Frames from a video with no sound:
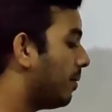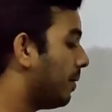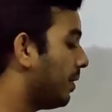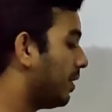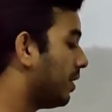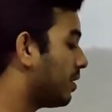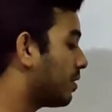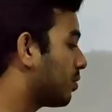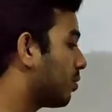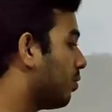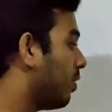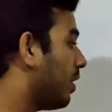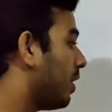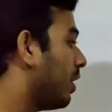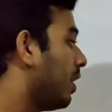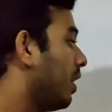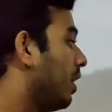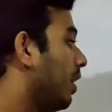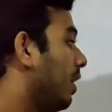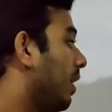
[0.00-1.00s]
meter square,
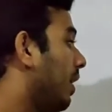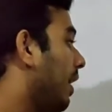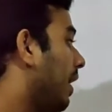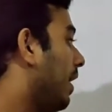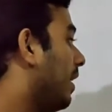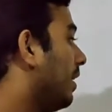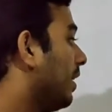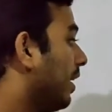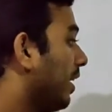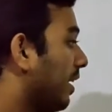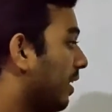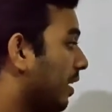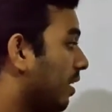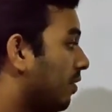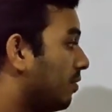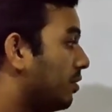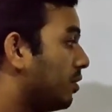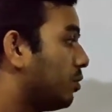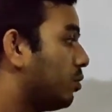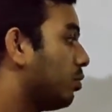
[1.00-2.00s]
and area
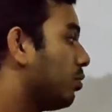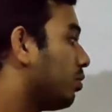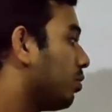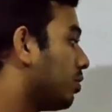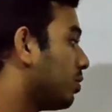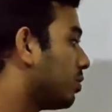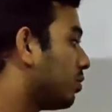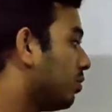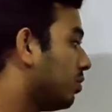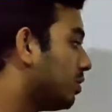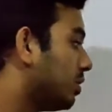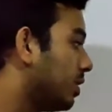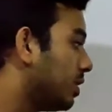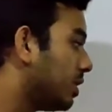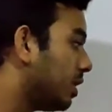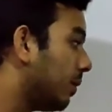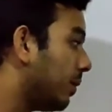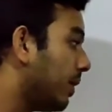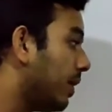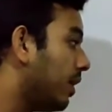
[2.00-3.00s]
of the two crossroads is
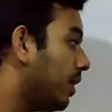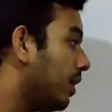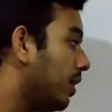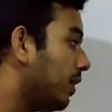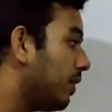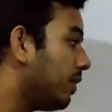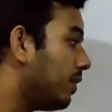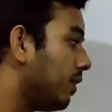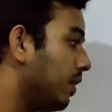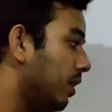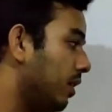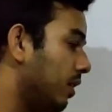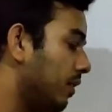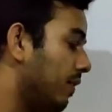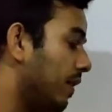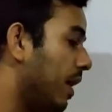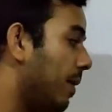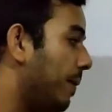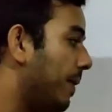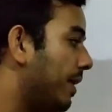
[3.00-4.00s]

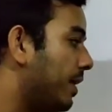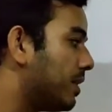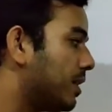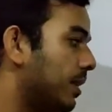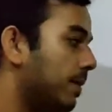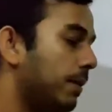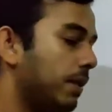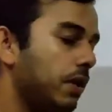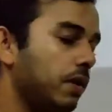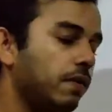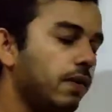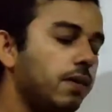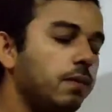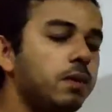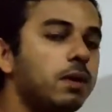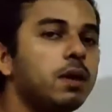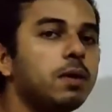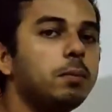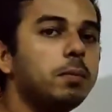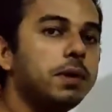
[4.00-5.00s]
575
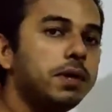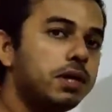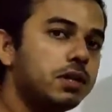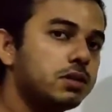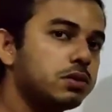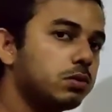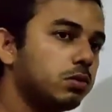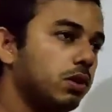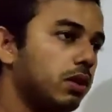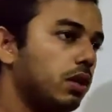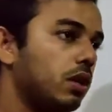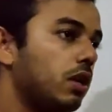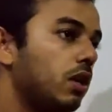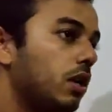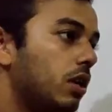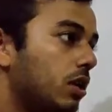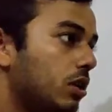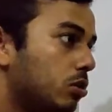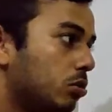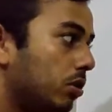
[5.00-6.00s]
meter square.
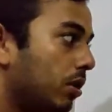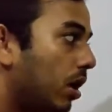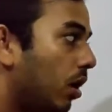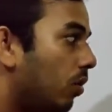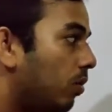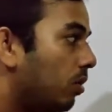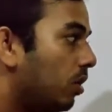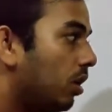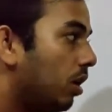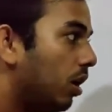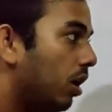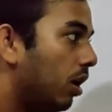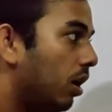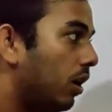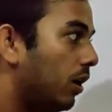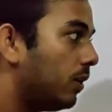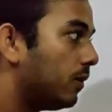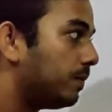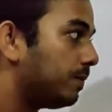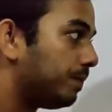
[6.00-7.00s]
So now
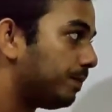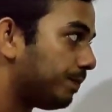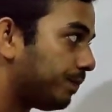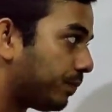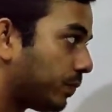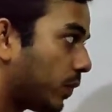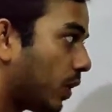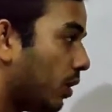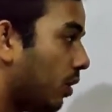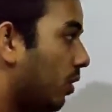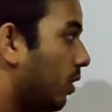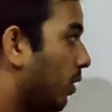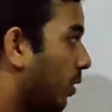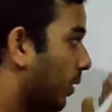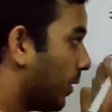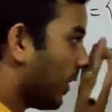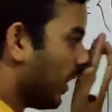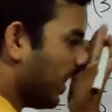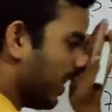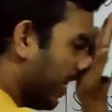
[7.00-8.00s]

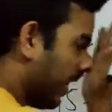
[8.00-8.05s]
okay,